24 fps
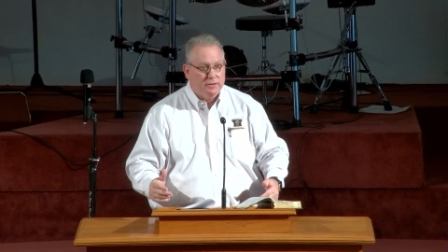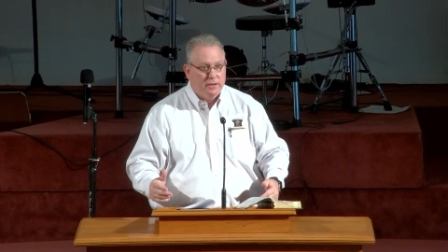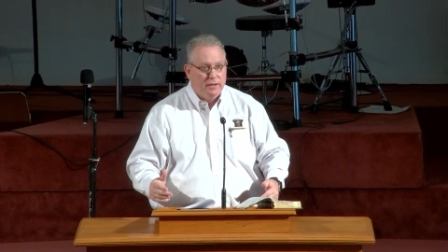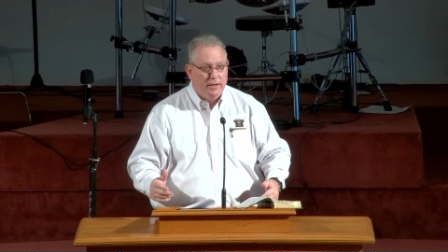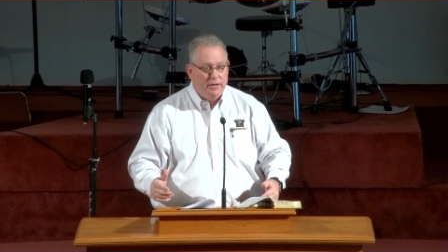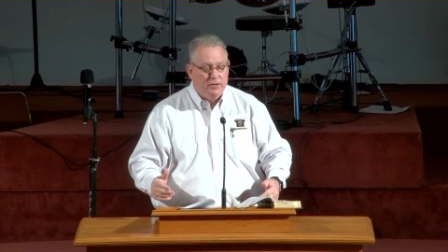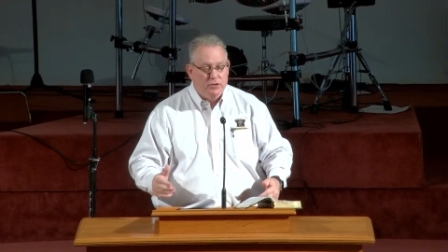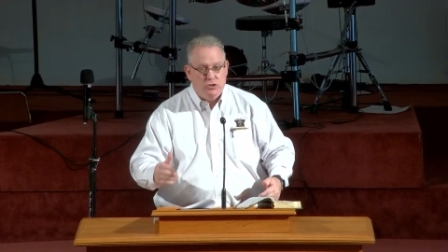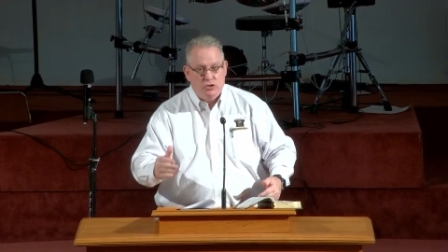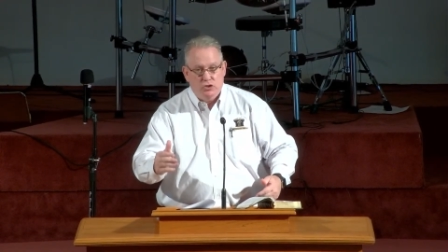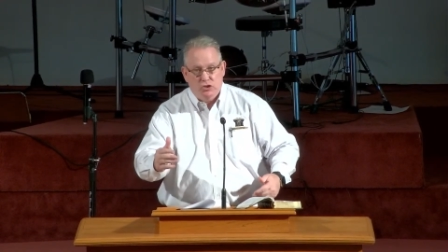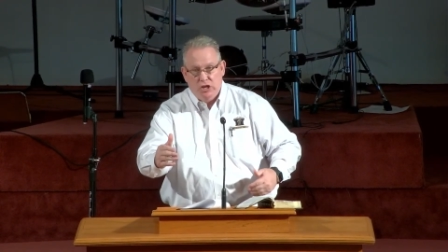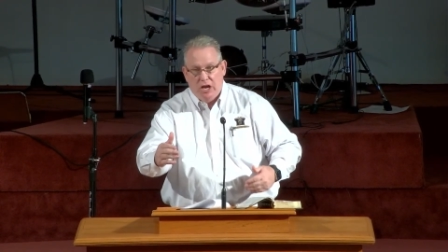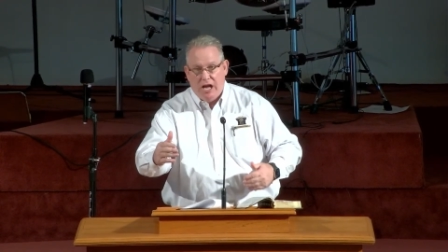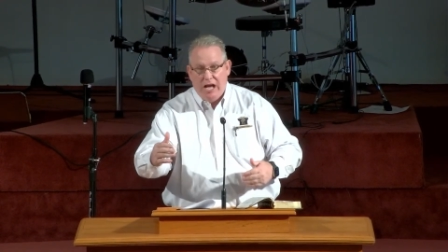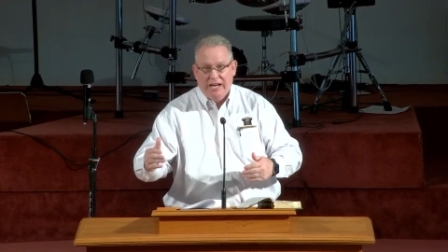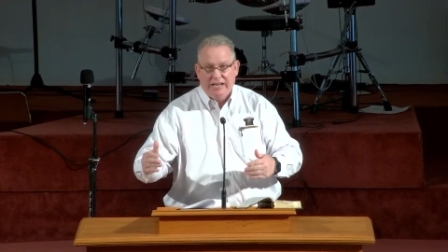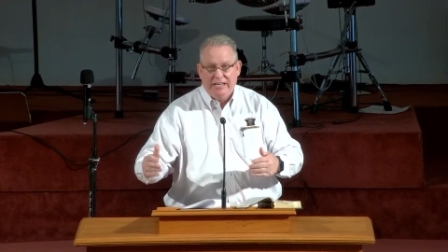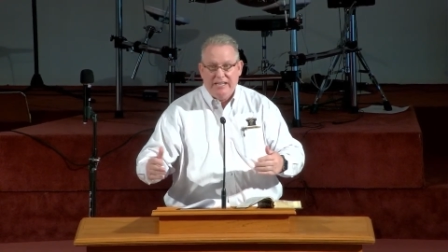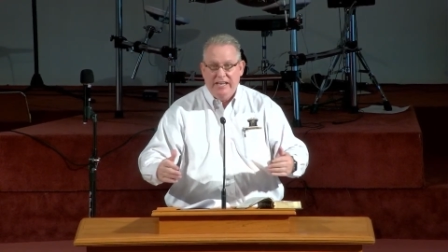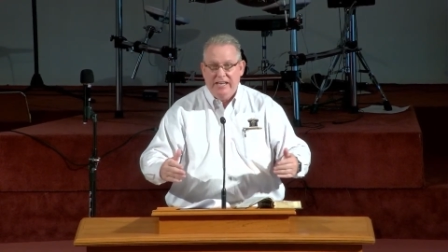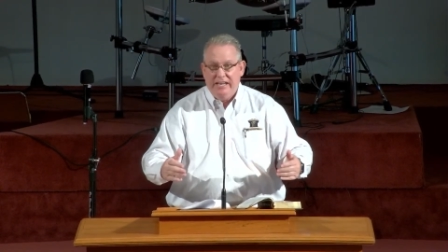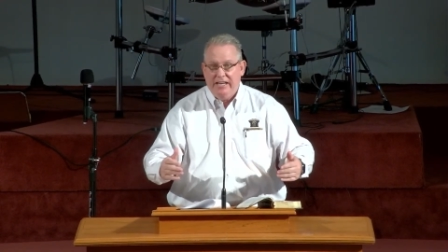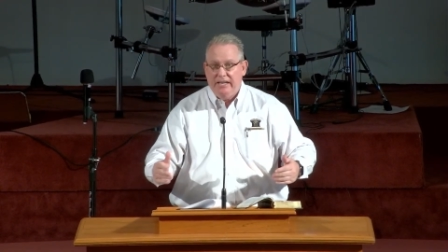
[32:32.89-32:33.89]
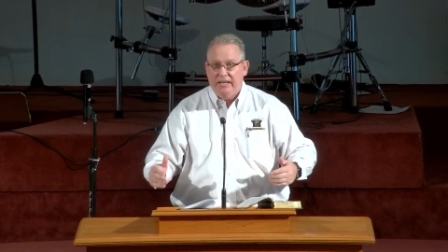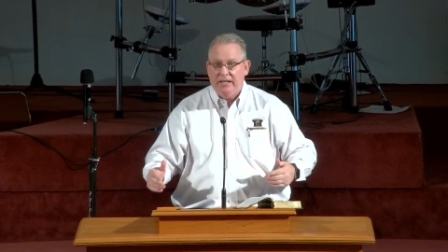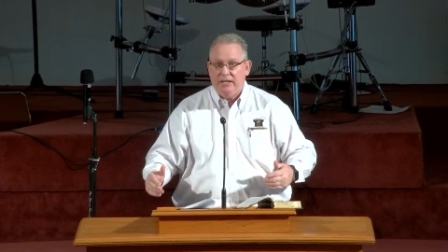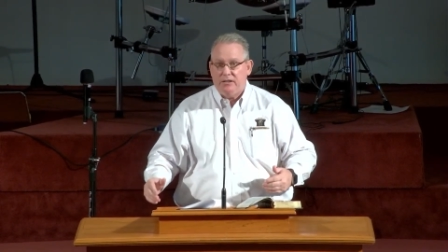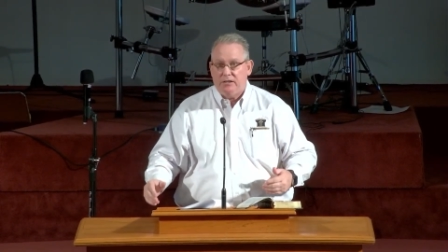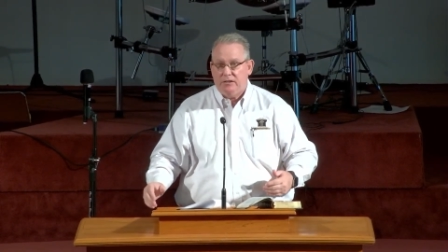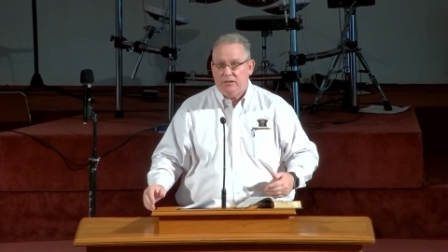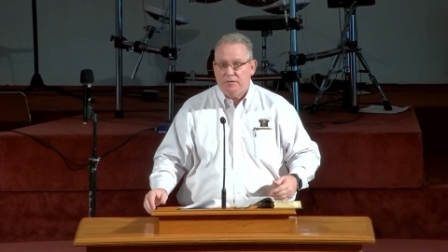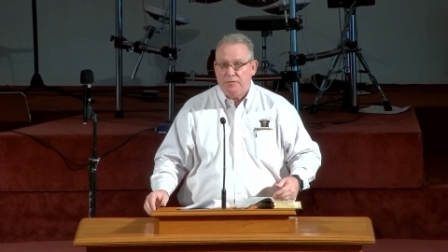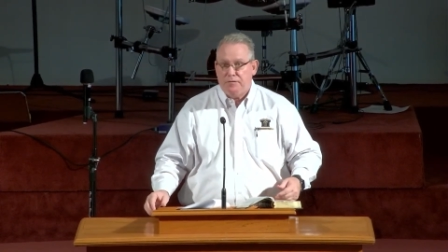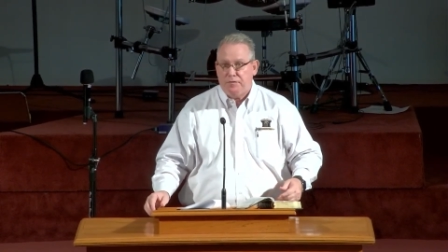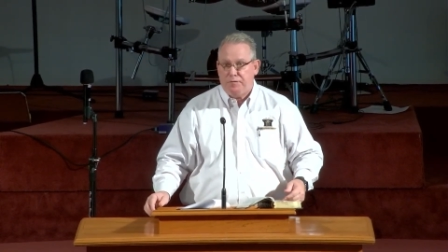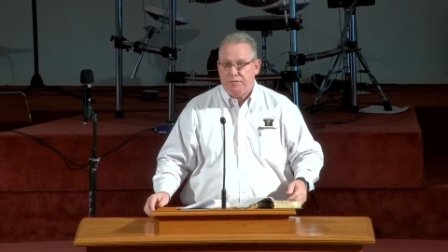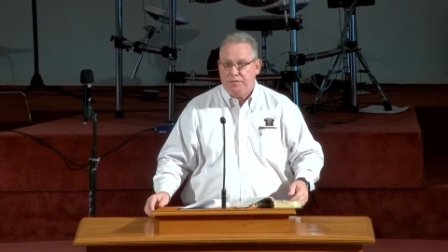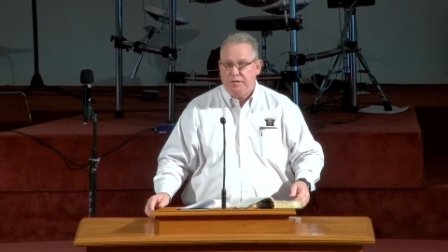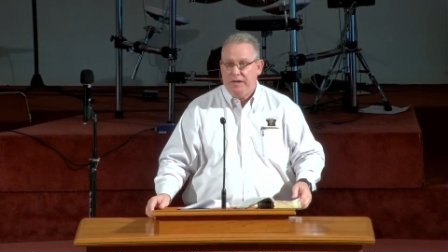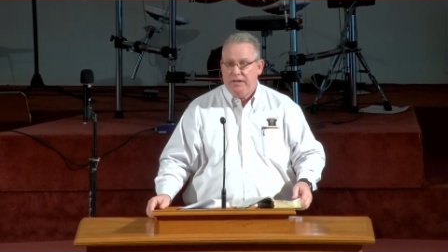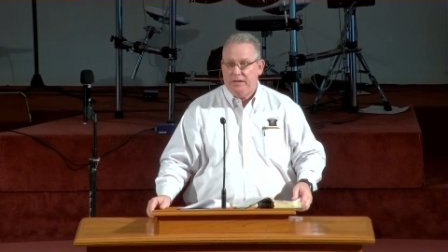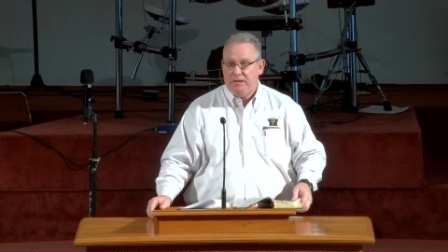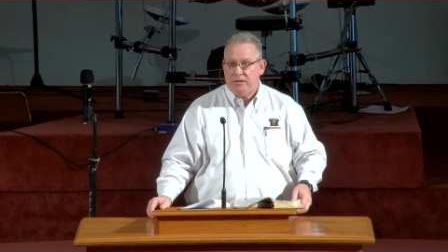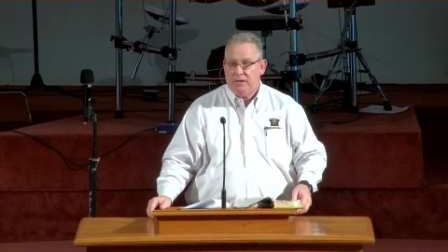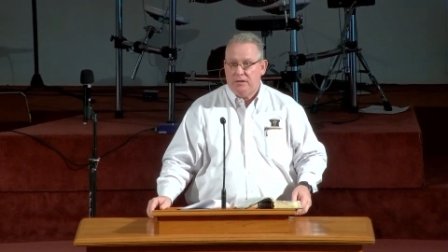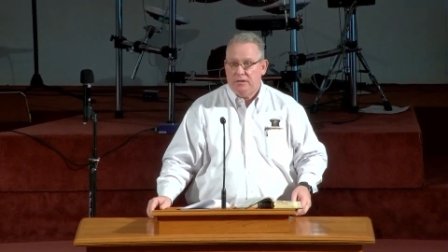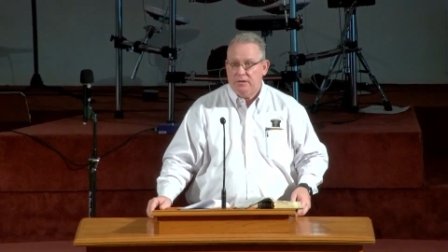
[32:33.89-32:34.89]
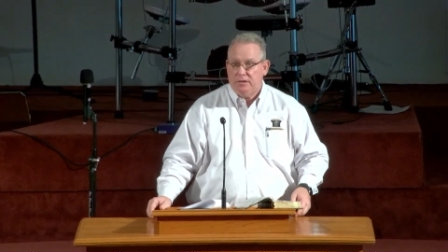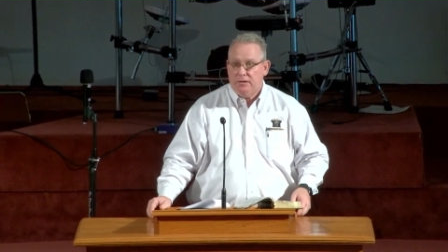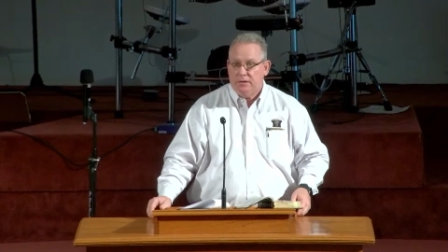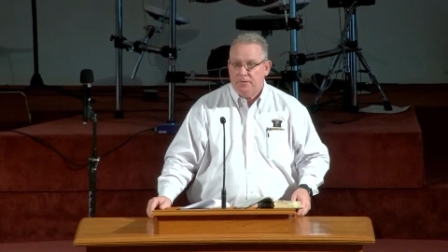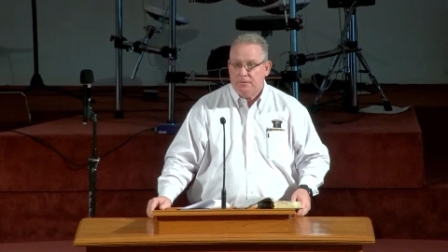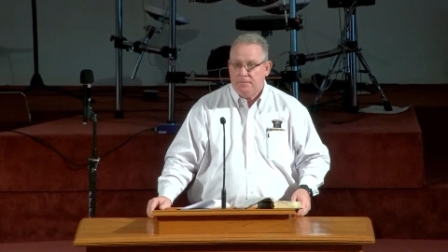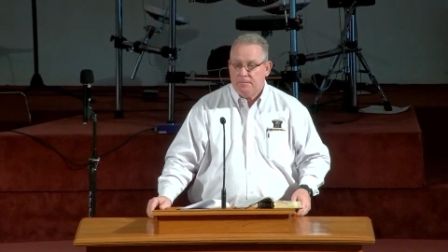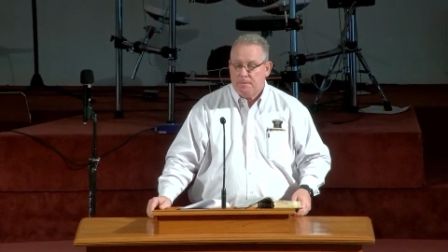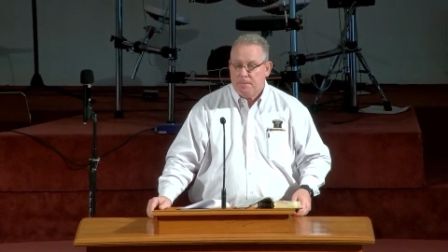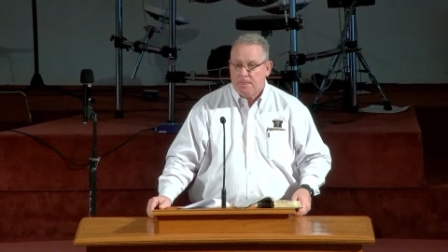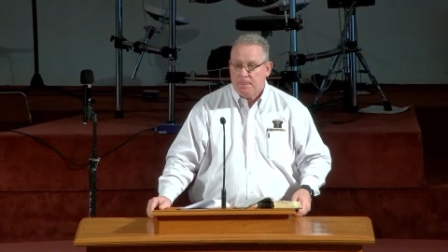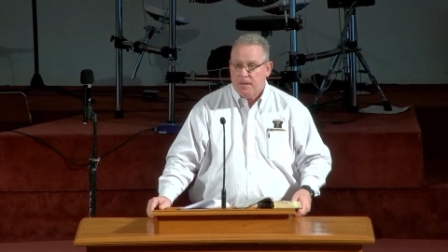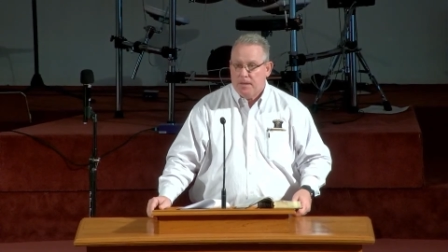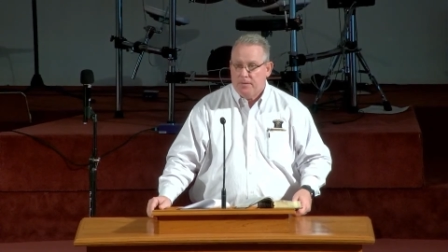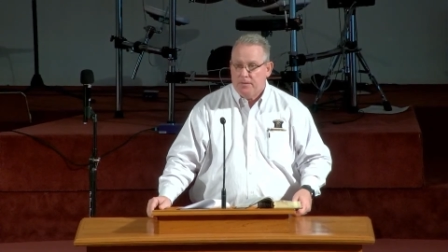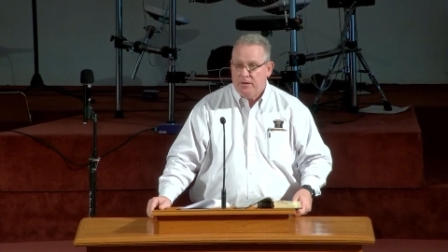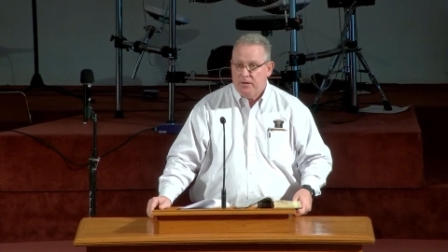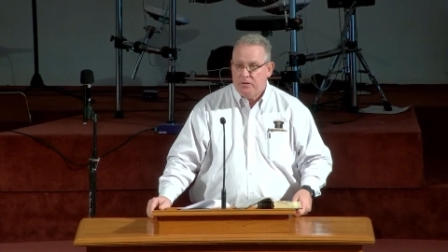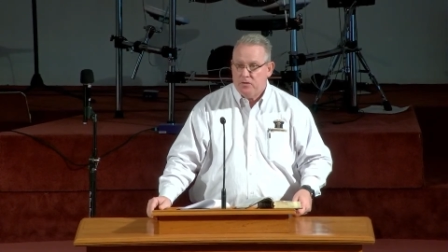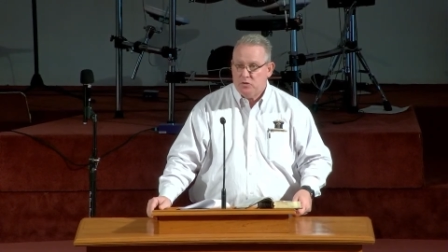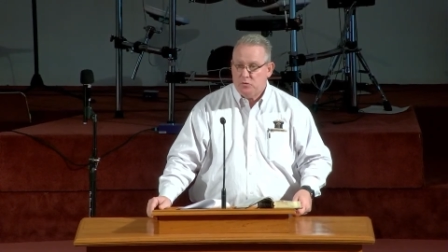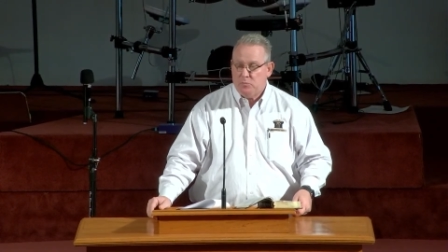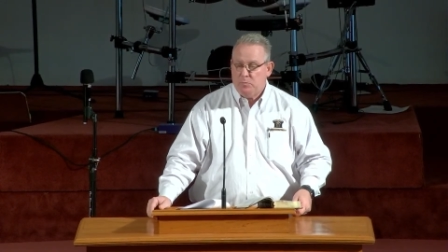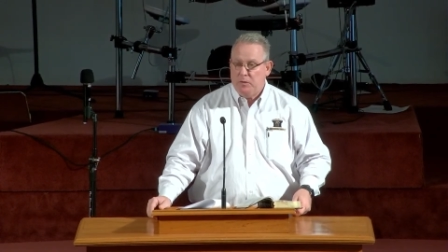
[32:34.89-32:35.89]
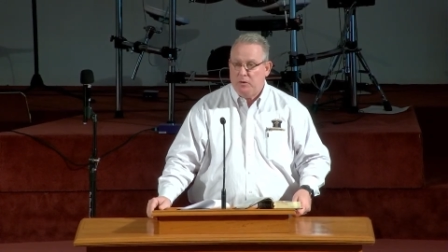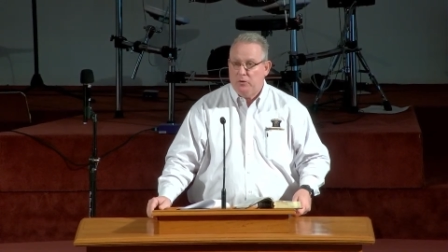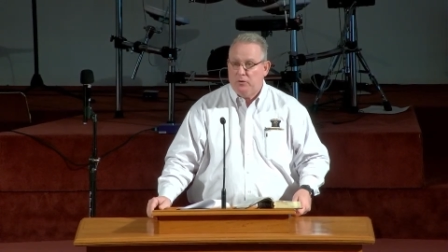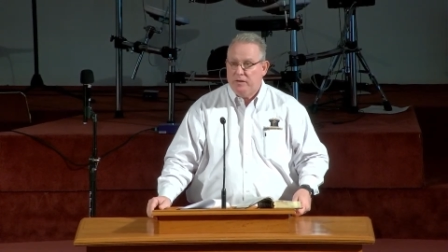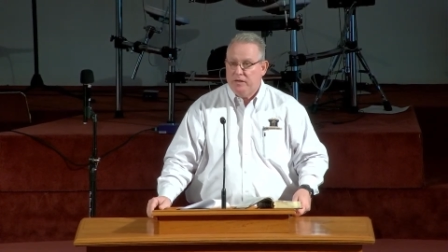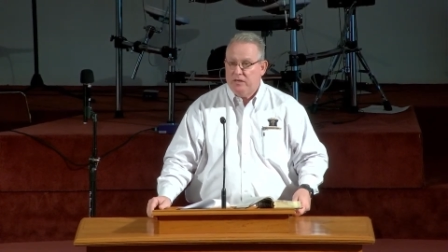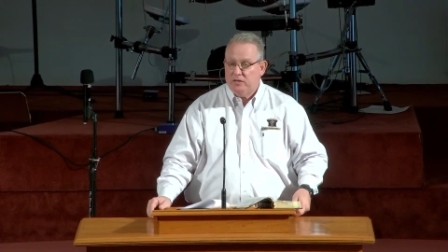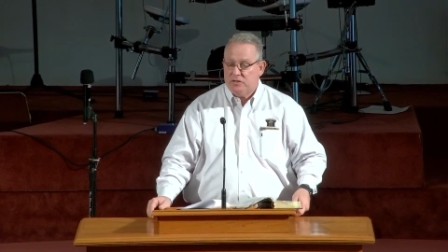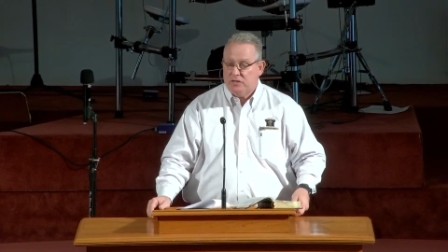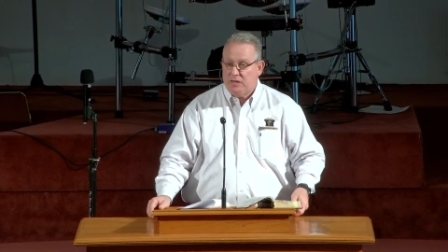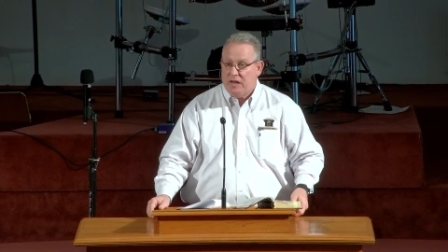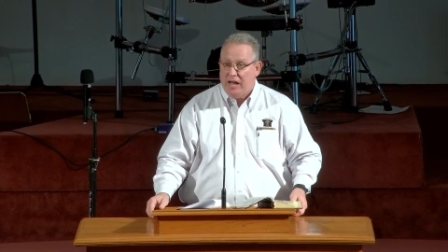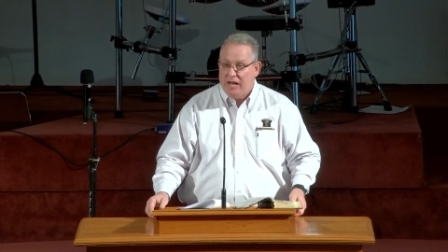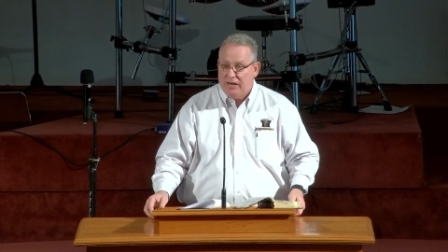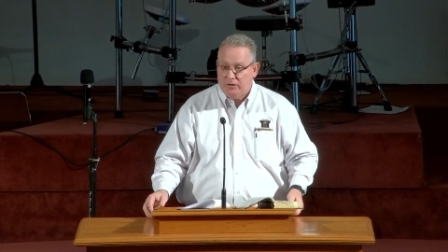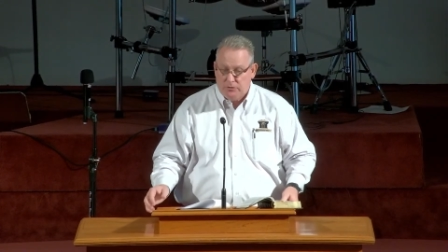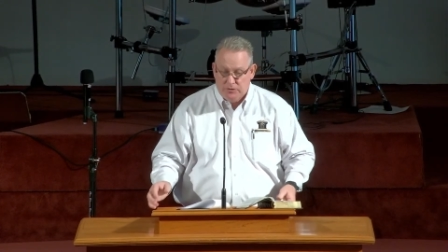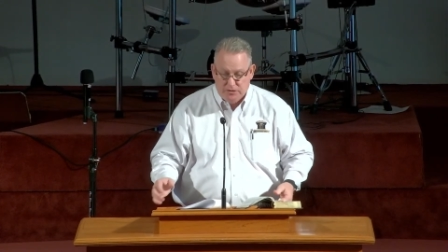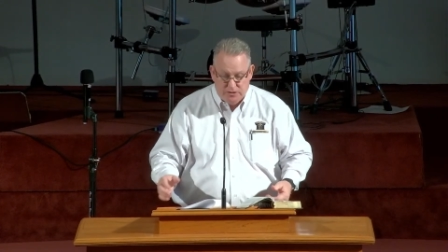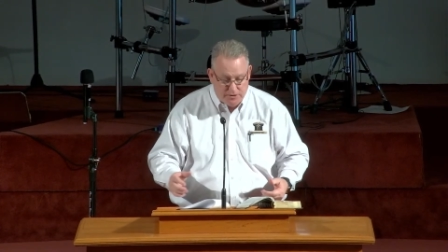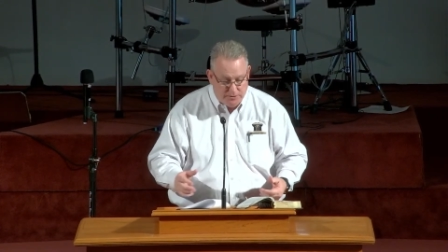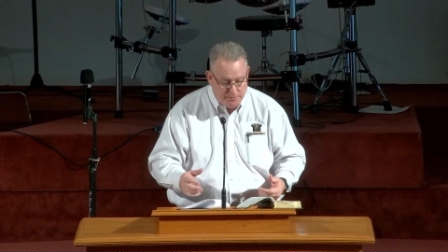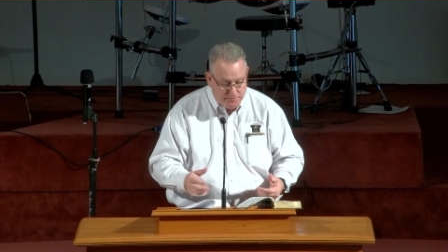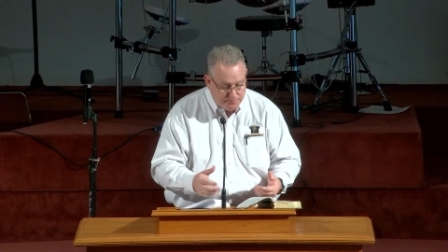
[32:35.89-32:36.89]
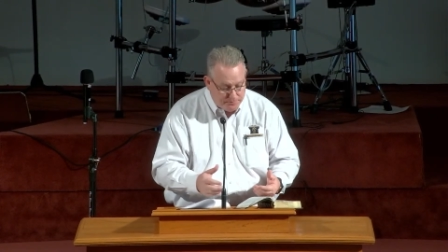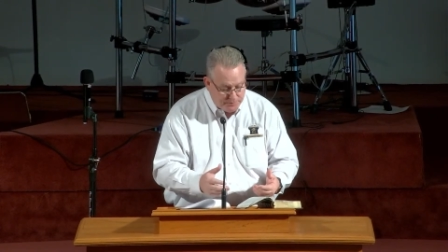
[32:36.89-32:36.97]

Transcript: and jockeying it to fit their spurious doctrines.